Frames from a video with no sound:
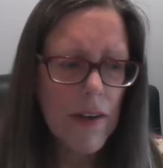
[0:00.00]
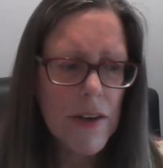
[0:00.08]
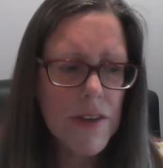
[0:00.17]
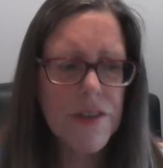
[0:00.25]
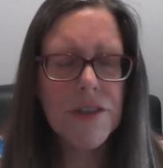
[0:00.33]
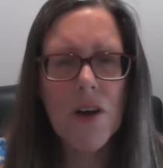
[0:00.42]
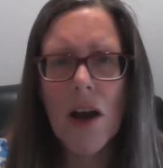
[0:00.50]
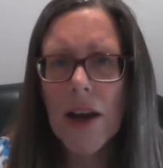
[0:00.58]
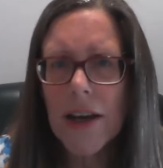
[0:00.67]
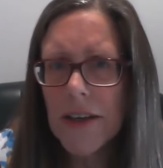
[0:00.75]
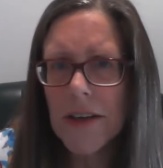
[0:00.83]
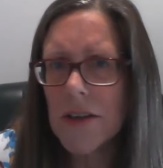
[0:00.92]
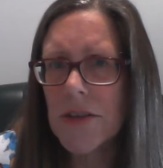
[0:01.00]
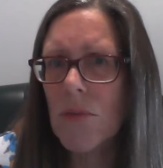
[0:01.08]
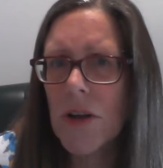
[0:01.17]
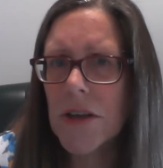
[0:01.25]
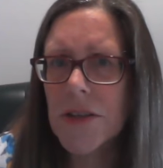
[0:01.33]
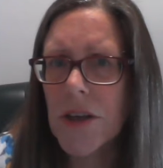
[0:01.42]
Society doesn't
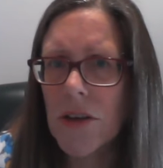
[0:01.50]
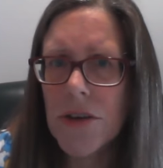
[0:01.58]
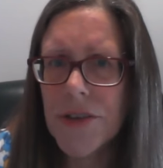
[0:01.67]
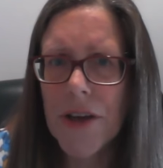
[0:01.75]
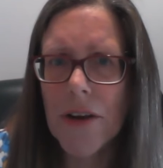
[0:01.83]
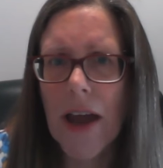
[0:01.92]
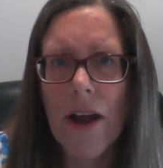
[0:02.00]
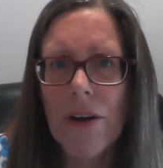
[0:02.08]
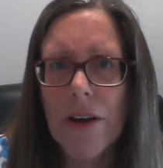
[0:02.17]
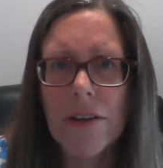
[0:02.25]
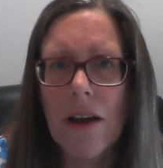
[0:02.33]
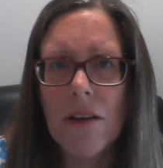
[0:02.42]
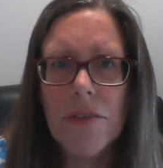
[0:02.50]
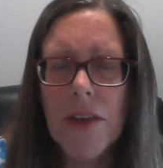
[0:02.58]
want us to use our character.